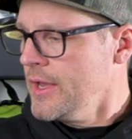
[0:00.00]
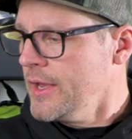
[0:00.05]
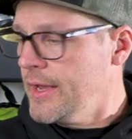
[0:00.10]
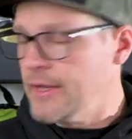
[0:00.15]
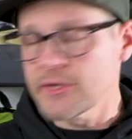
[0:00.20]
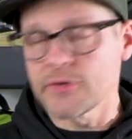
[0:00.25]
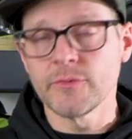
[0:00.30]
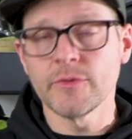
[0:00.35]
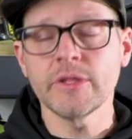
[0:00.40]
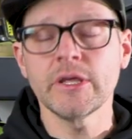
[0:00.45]

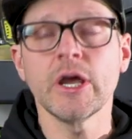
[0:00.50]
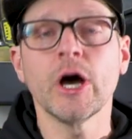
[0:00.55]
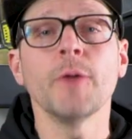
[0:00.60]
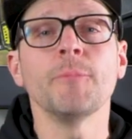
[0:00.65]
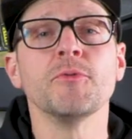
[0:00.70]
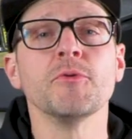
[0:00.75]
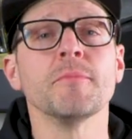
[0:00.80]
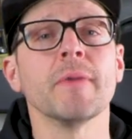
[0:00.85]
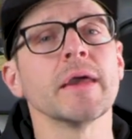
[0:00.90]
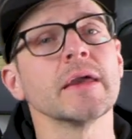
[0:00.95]
And it can really
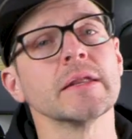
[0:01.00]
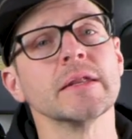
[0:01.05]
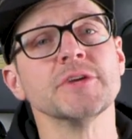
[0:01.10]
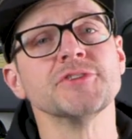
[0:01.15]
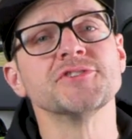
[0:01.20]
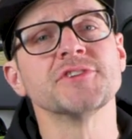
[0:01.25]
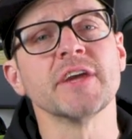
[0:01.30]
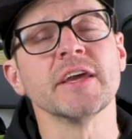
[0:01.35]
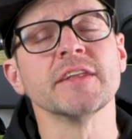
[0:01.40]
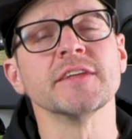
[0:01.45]
help you make an
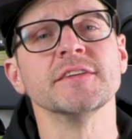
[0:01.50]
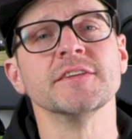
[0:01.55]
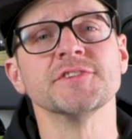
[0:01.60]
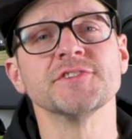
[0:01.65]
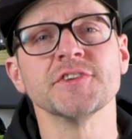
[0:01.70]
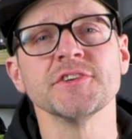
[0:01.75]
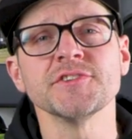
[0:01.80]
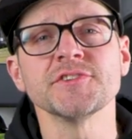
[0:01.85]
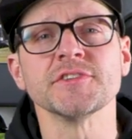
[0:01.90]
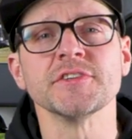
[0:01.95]
educated
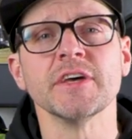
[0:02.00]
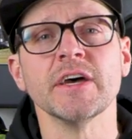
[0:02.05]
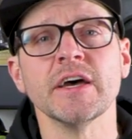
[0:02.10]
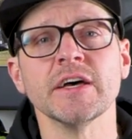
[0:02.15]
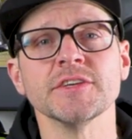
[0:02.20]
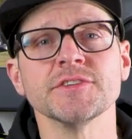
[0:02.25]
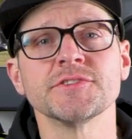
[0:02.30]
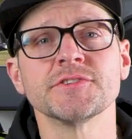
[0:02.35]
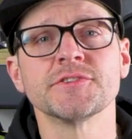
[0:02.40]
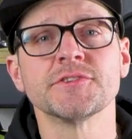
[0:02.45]
decision
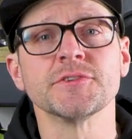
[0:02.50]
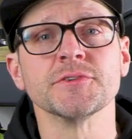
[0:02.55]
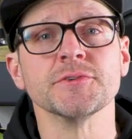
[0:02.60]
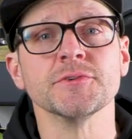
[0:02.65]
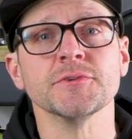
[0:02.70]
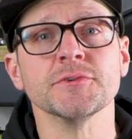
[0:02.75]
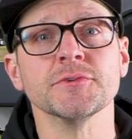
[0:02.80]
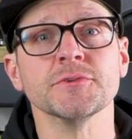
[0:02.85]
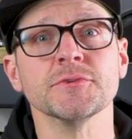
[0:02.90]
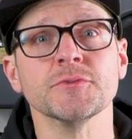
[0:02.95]
as
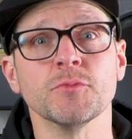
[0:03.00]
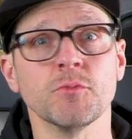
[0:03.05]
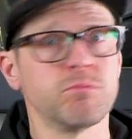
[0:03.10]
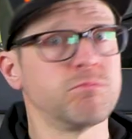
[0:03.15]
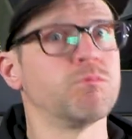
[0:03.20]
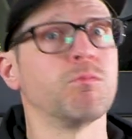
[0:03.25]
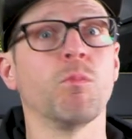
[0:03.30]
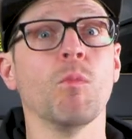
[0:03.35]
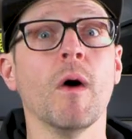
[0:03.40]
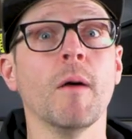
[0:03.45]
to
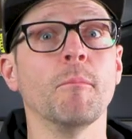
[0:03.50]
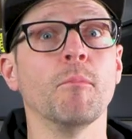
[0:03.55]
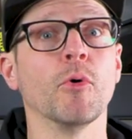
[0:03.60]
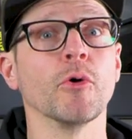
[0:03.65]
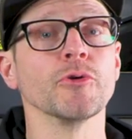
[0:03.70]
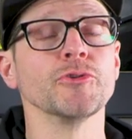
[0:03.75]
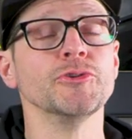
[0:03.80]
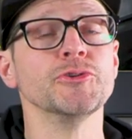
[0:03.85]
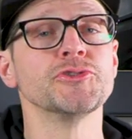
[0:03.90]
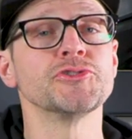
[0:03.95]
what
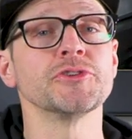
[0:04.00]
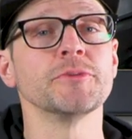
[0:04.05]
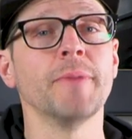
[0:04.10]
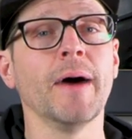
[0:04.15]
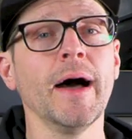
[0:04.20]
board you should